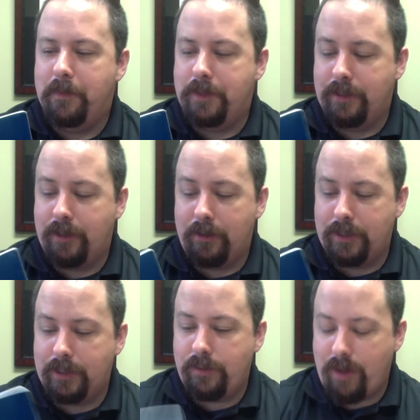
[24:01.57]

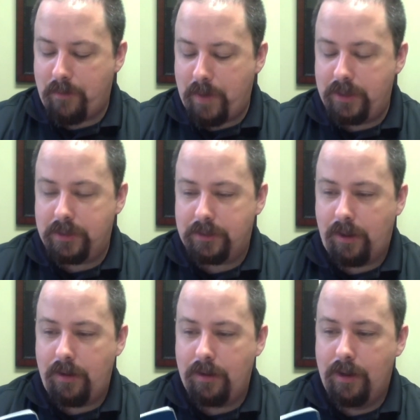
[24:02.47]
665 pages
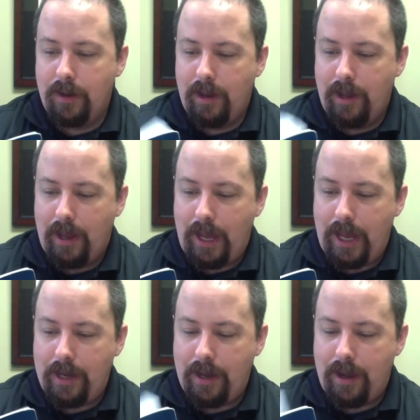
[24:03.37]
long.
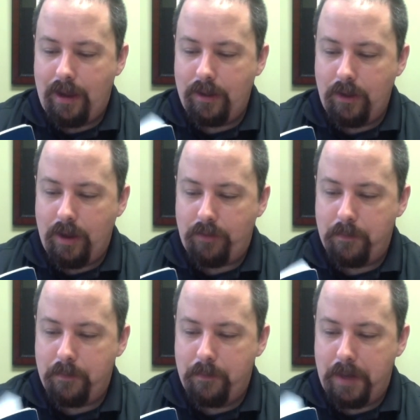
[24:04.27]
And uh, you have to
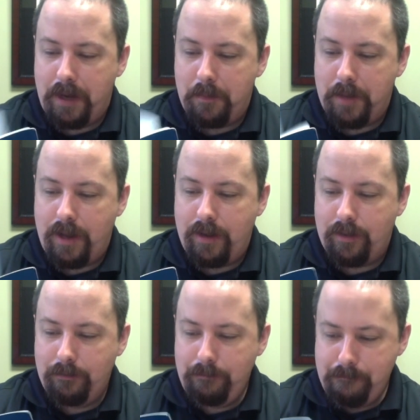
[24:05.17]
bear in mind
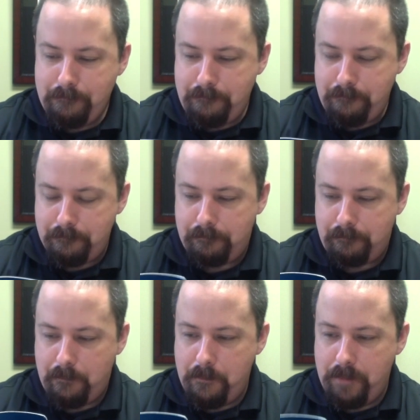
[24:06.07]

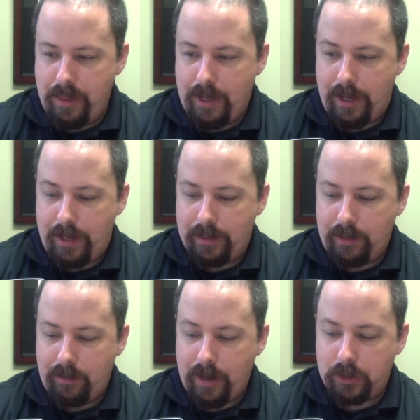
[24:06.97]
that
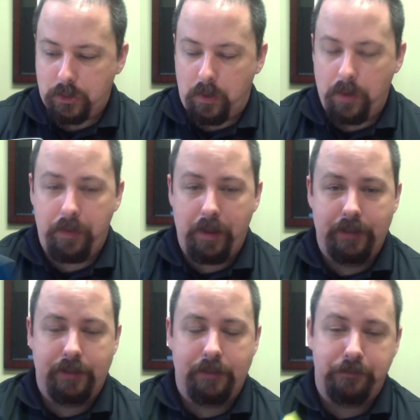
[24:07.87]
Irenaeus wrote
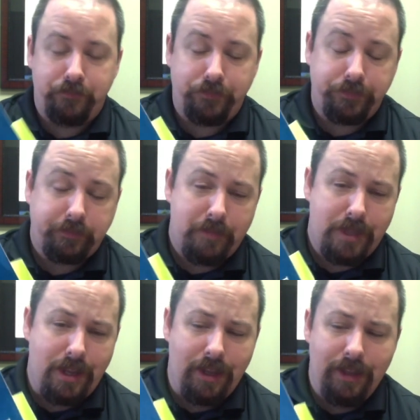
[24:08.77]
this
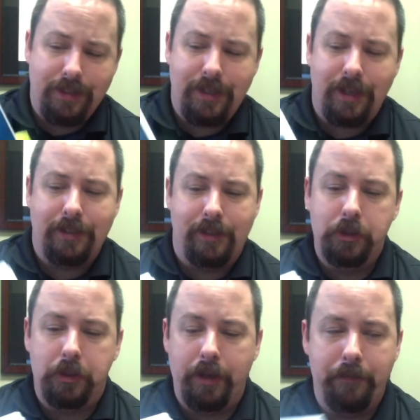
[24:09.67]
in the second
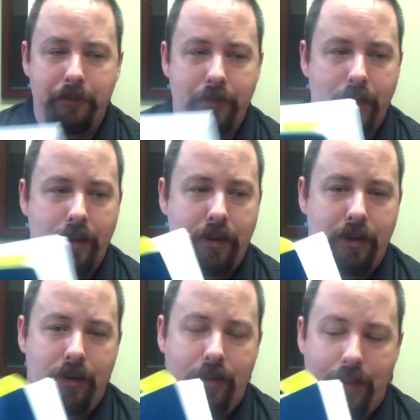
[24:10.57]
century.
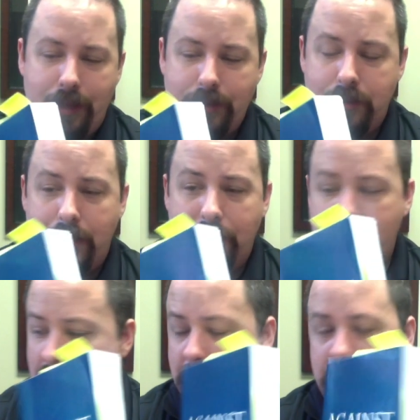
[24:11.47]
That's that's
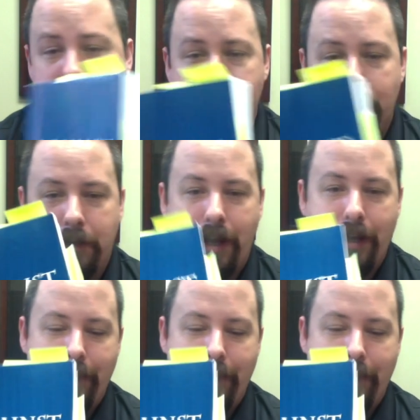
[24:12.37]
huge. Okay,